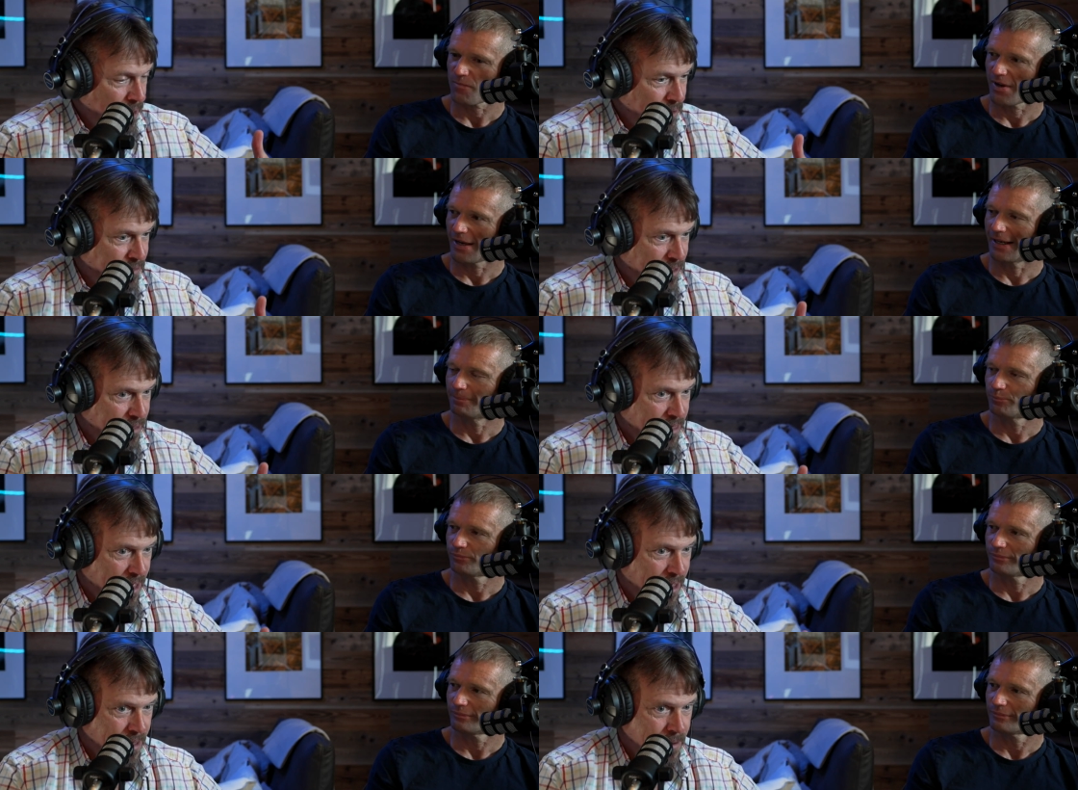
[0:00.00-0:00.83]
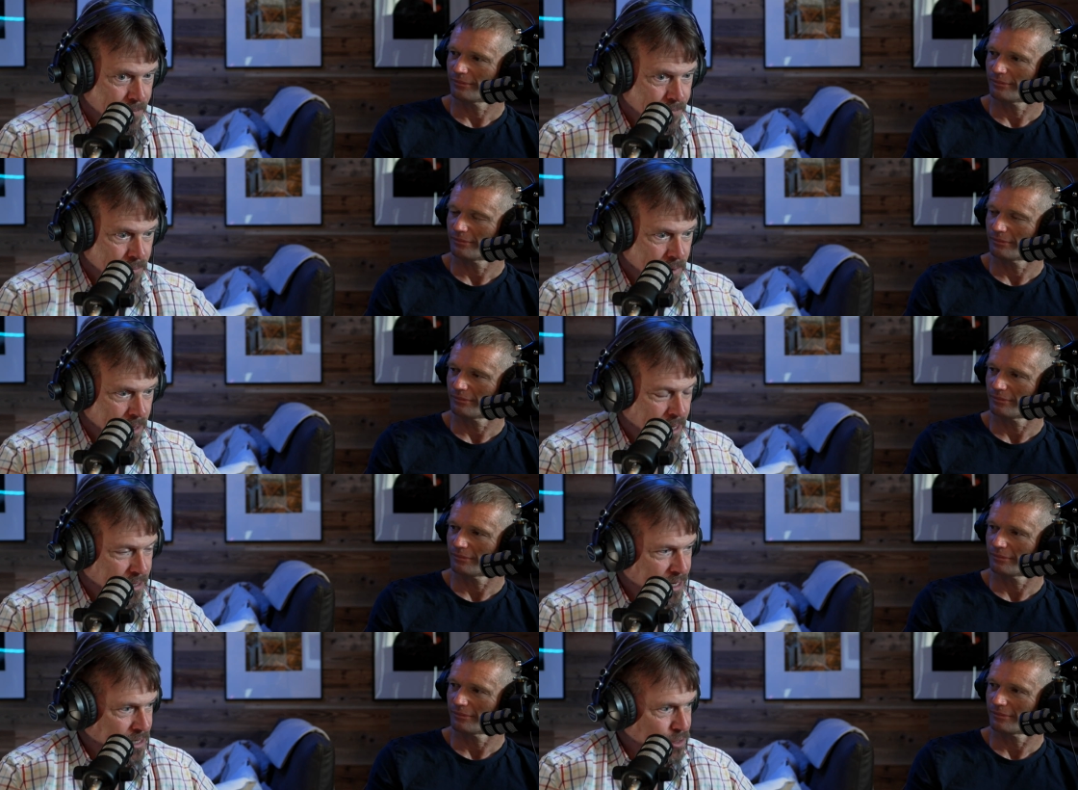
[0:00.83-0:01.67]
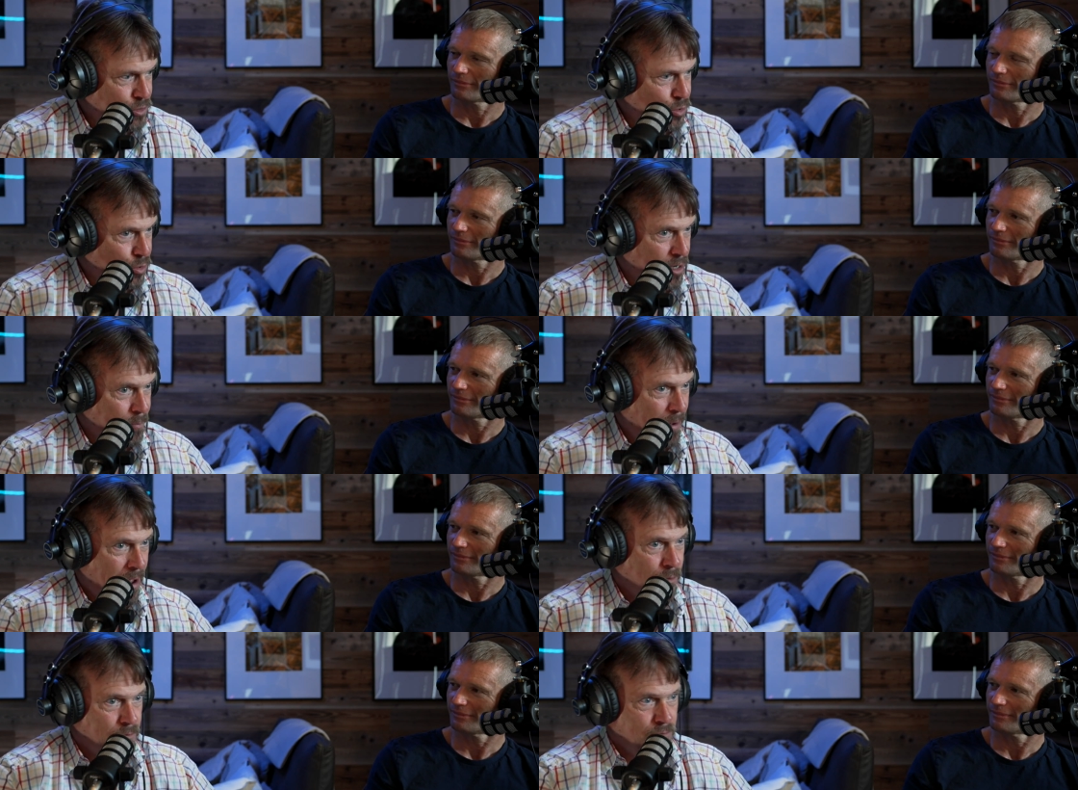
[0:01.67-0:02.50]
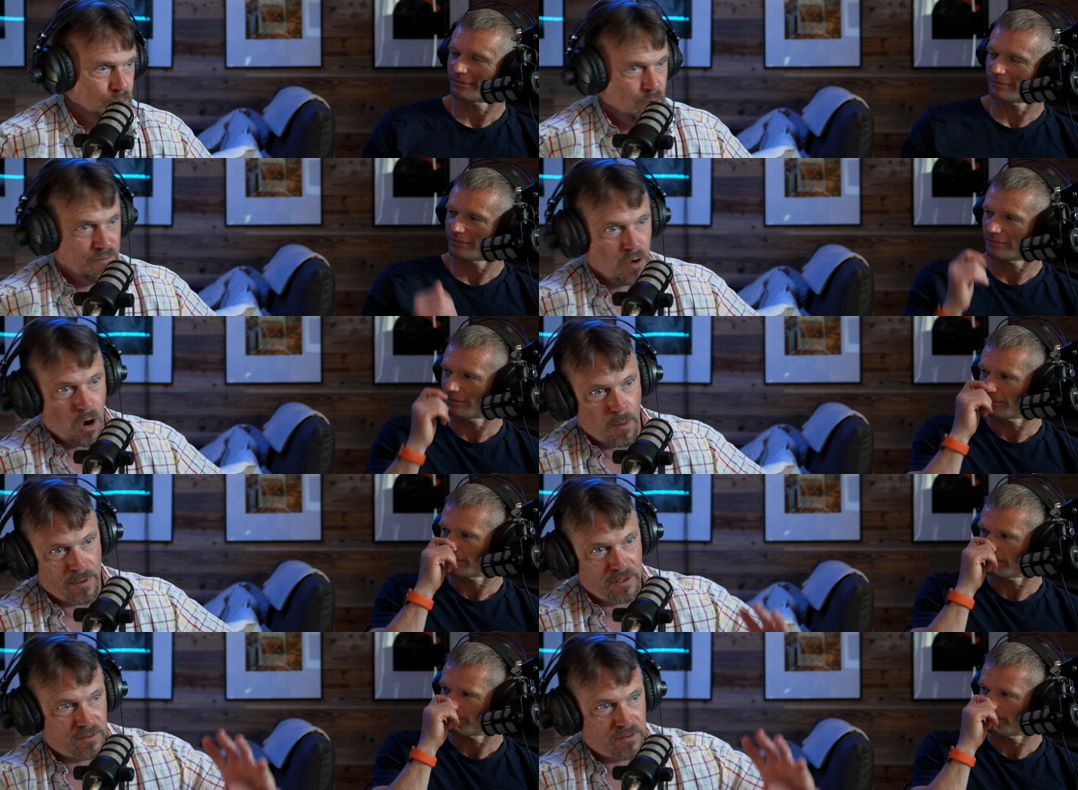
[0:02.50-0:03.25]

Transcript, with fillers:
Speaker 1: I think yeah. they. He didn't talk about we've got to